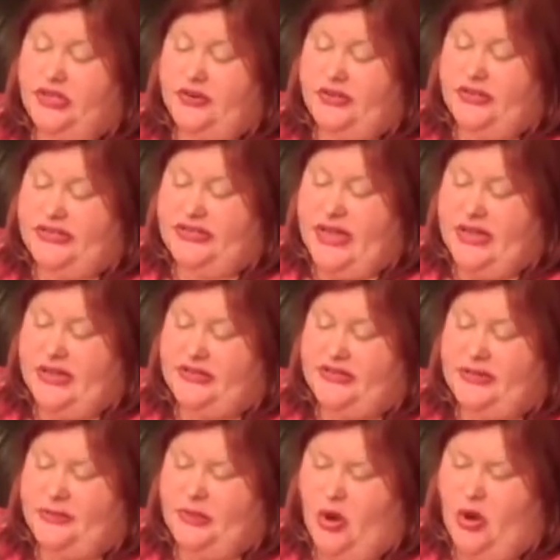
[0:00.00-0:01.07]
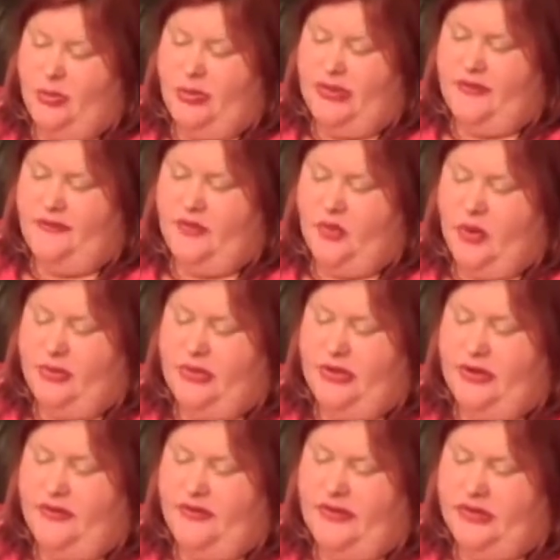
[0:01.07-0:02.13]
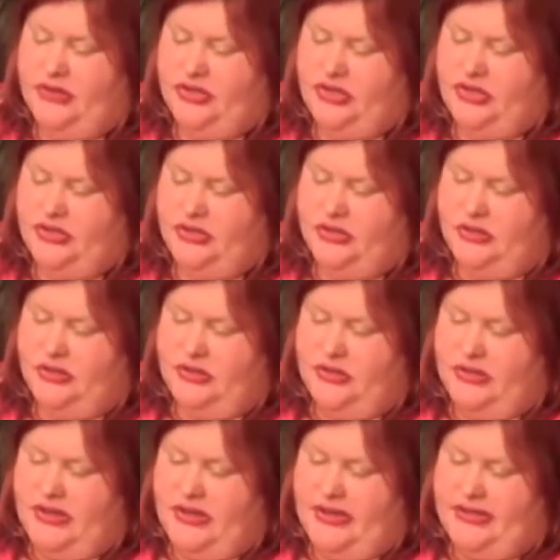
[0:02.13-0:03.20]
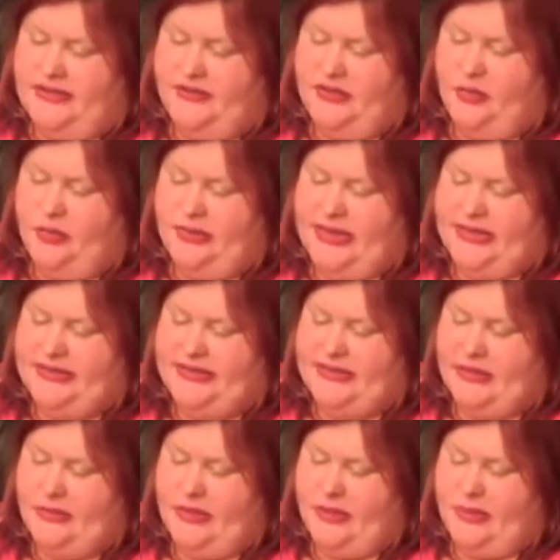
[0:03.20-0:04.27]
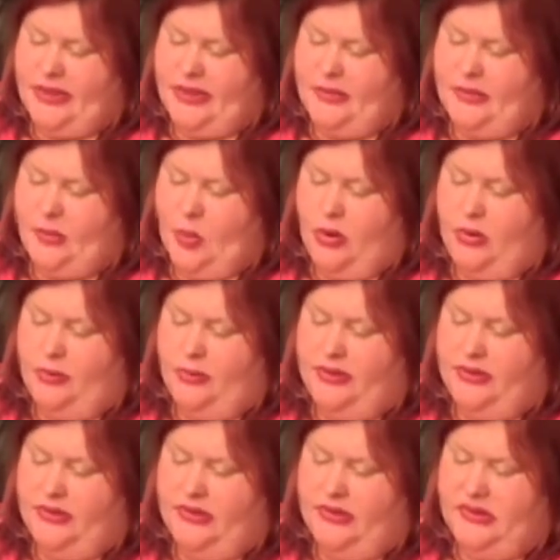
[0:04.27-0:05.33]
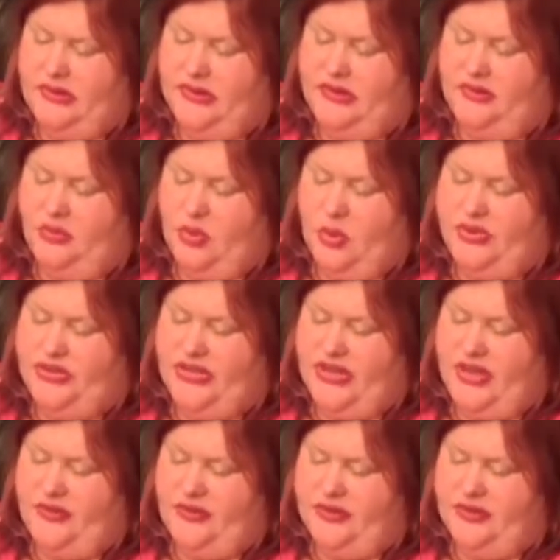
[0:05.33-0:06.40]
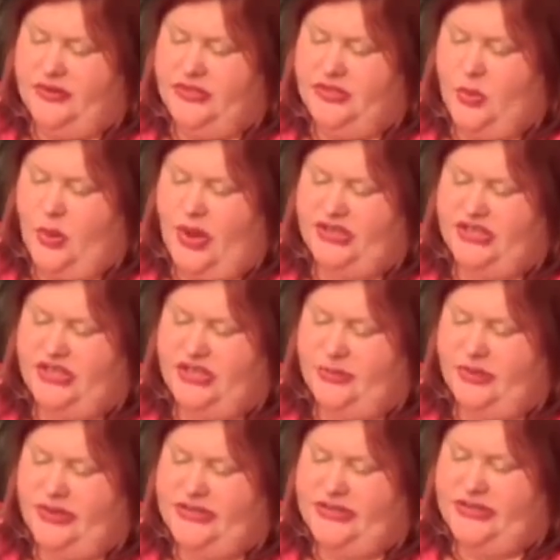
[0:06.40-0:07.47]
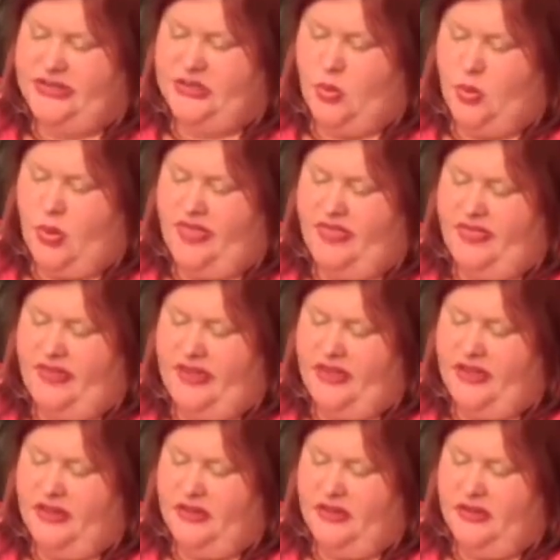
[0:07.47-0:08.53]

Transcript: in the sack seemed horribly unformed and unfinished, as if 2 plasticine people had been warmed and rolled together, squashed and pressed into one thing.